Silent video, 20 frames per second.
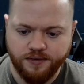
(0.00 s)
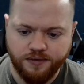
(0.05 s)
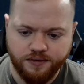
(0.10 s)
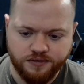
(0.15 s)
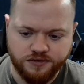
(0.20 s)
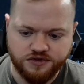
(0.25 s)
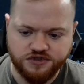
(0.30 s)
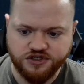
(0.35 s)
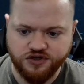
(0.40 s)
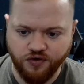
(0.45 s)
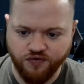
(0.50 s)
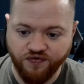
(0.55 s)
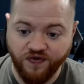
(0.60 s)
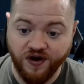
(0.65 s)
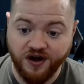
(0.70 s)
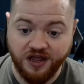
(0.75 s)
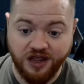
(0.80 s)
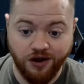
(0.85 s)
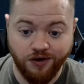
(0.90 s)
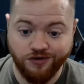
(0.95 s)
Let's go
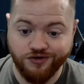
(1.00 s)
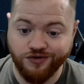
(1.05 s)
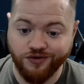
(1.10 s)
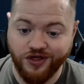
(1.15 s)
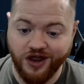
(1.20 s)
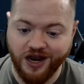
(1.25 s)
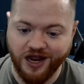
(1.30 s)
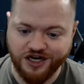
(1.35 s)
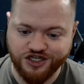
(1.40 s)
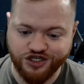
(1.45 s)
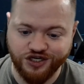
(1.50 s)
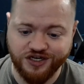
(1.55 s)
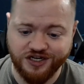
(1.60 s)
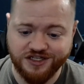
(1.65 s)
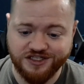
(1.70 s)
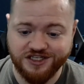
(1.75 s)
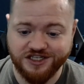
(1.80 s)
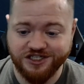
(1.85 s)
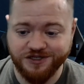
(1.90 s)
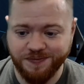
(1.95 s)
find a character that actually
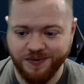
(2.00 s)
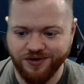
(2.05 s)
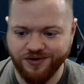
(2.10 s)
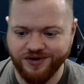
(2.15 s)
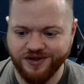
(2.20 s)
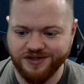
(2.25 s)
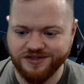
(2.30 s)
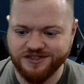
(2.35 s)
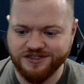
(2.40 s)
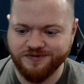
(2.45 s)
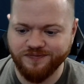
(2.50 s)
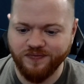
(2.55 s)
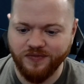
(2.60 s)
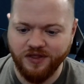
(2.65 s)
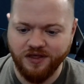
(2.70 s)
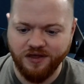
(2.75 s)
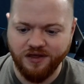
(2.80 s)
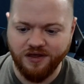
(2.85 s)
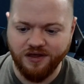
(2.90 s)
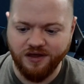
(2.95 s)
needs experience.
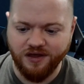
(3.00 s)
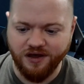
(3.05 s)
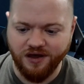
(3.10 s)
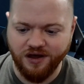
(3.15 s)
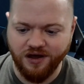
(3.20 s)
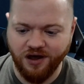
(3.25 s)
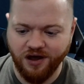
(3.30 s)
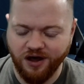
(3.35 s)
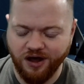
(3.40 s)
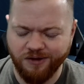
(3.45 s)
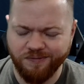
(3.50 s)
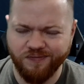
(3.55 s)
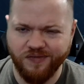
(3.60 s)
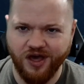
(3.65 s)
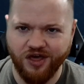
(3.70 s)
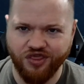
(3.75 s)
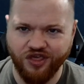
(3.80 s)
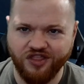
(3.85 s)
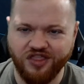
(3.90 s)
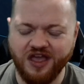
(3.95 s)
I
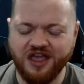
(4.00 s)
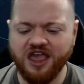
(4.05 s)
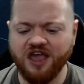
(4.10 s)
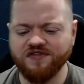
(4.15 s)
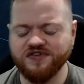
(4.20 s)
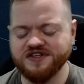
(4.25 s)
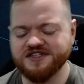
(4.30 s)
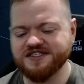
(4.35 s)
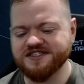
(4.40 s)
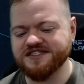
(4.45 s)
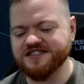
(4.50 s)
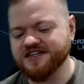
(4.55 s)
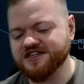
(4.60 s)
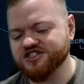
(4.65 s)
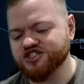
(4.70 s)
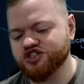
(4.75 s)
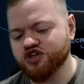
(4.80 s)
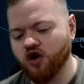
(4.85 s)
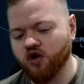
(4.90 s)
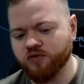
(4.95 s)
think that gave us
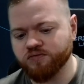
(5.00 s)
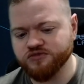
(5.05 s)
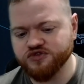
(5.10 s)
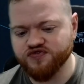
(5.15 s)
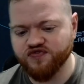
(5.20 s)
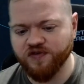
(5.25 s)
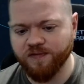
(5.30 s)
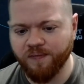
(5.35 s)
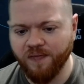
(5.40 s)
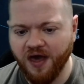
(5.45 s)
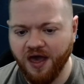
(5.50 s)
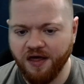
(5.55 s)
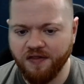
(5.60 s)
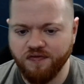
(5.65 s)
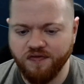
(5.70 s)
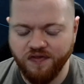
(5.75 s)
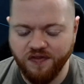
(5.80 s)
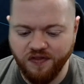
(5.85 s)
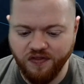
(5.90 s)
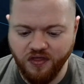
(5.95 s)
6 tomes from that
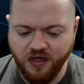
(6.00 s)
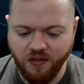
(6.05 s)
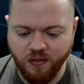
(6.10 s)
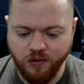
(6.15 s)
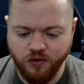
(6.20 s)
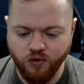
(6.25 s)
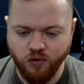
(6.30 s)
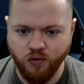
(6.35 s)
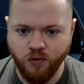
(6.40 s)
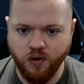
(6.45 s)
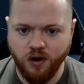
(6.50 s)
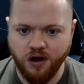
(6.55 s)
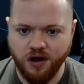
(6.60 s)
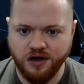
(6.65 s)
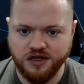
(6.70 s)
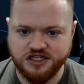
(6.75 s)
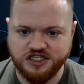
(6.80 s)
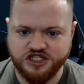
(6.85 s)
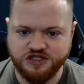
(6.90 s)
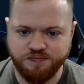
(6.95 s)

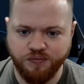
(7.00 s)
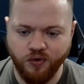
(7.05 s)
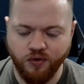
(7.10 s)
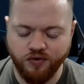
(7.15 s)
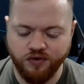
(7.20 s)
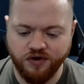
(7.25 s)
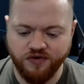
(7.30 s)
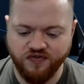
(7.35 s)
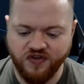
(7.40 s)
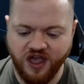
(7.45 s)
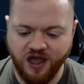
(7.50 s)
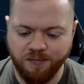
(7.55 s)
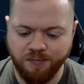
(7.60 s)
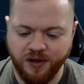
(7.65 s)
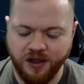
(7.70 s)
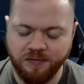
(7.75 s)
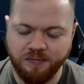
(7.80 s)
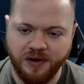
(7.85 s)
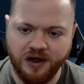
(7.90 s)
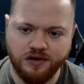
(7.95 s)
little spurt of
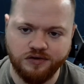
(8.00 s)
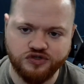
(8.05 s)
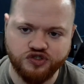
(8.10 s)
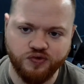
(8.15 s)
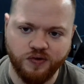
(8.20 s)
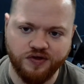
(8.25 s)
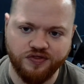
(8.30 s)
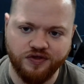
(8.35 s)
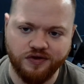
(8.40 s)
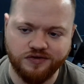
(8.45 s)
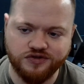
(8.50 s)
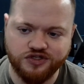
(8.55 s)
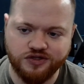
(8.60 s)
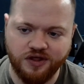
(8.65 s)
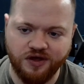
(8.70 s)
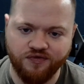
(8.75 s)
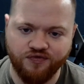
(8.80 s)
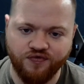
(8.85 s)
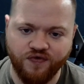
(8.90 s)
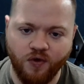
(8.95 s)
campaign battles right there, so
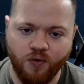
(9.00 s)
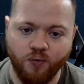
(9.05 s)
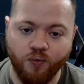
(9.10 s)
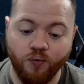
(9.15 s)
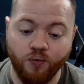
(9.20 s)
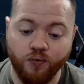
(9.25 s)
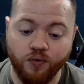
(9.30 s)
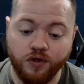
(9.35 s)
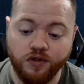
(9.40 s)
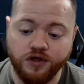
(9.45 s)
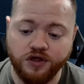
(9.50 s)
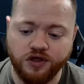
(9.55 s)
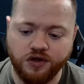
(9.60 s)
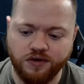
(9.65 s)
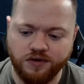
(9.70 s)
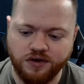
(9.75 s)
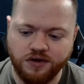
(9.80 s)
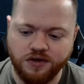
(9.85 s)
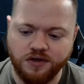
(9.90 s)
that felt really good.